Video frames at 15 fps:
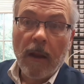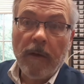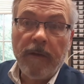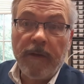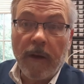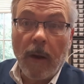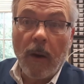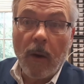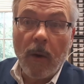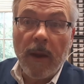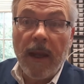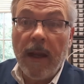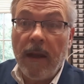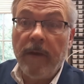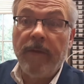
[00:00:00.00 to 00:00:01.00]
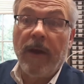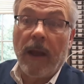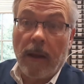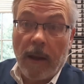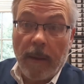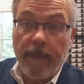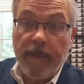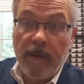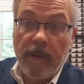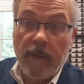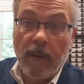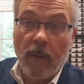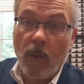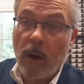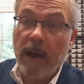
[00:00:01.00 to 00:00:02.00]
So he developed
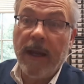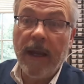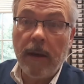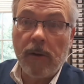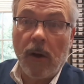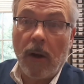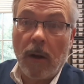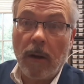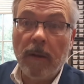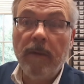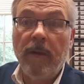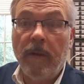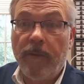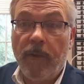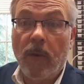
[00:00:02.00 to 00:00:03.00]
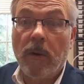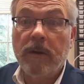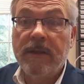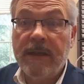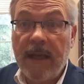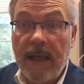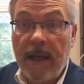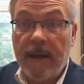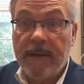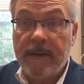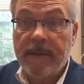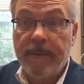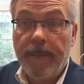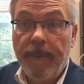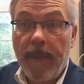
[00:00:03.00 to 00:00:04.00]
what he called the four
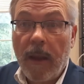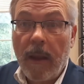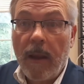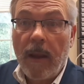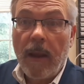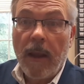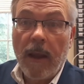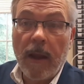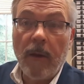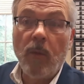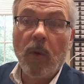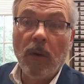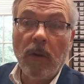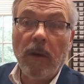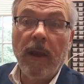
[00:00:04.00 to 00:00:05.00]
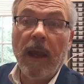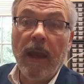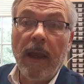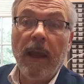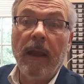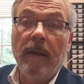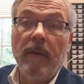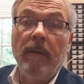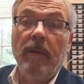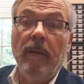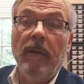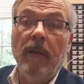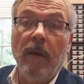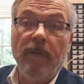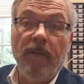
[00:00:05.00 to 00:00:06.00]
C's. And we're looking at
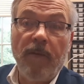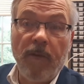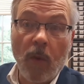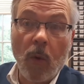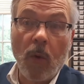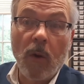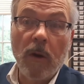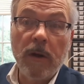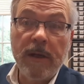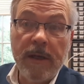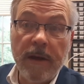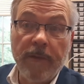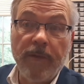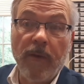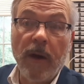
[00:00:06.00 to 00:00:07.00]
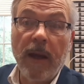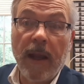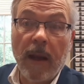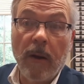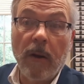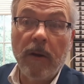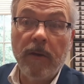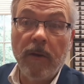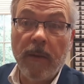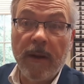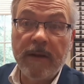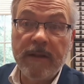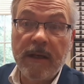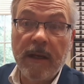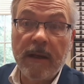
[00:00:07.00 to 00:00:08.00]
the four different
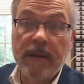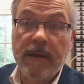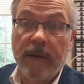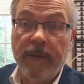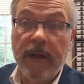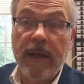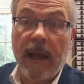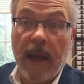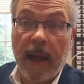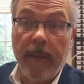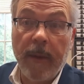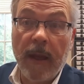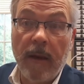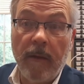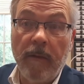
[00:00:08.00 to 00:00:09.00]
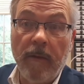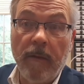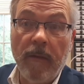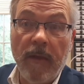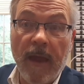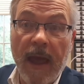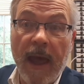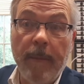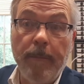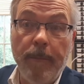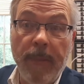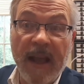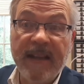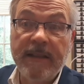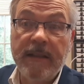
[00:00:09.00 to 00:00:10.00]
characteristics of a diamond that
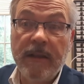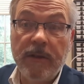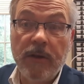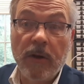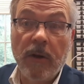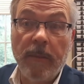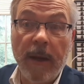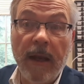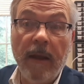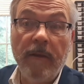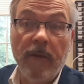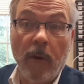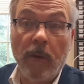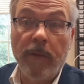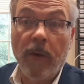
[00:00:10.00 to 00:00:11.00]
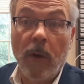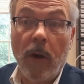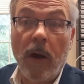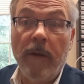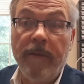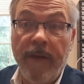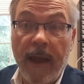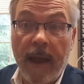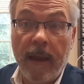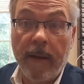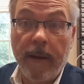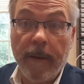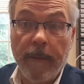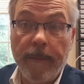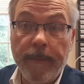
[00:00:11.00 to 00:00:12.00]
best determine its overall
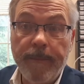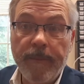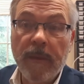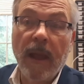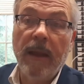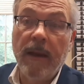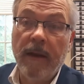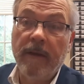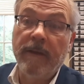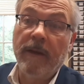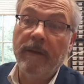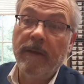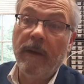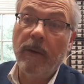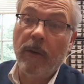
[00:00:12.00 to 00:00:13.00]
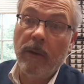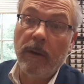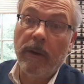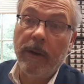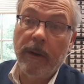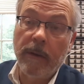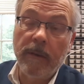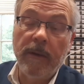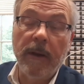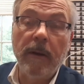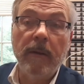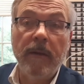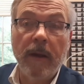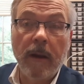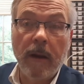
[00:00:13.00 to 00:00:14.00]
value. And as I said earlier,
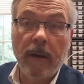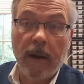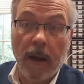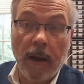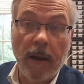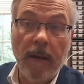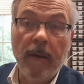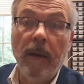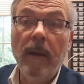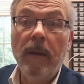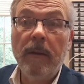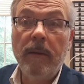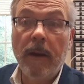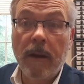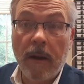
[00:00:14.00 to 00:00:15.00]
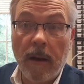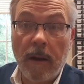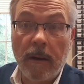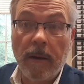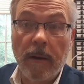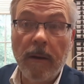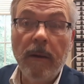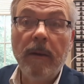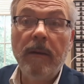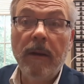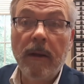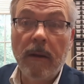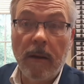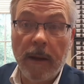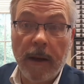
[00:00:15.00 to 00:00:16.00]
they're the cut, the color, the
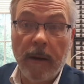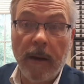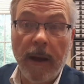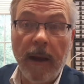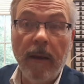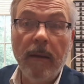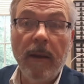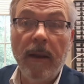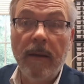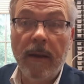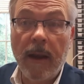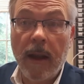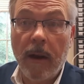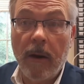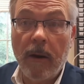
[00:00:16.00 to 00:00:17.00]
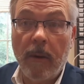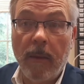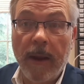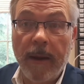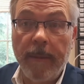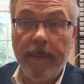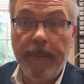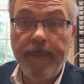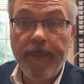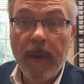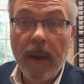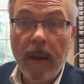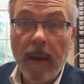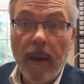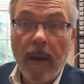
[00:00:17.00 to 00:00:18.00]
clarity, and the carat weight.
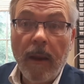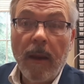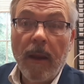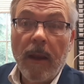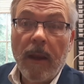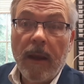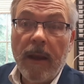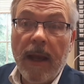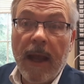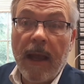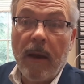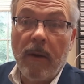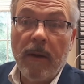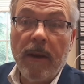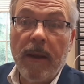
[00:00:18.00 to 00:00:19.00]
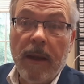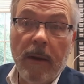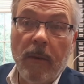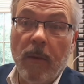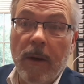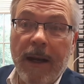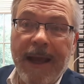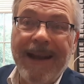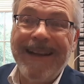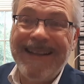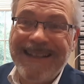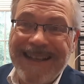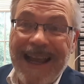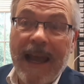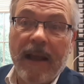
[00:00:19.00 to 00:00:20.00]
Now, we're not
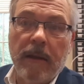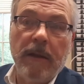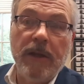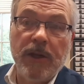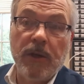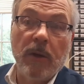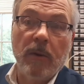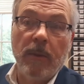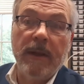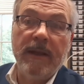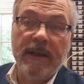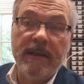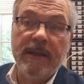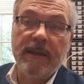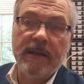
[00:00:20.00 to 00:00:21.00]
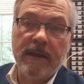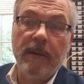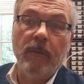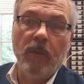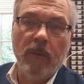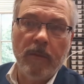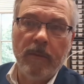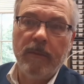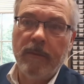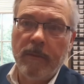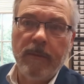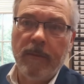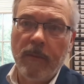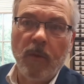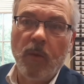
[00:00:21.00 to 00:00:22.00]
exactly sure when this system
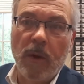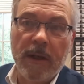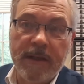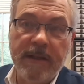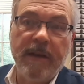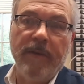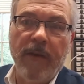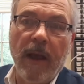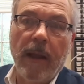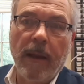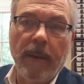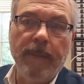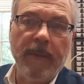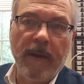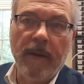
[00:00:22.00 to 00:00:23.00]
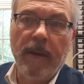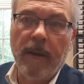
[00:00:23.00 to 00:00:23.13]
was developed.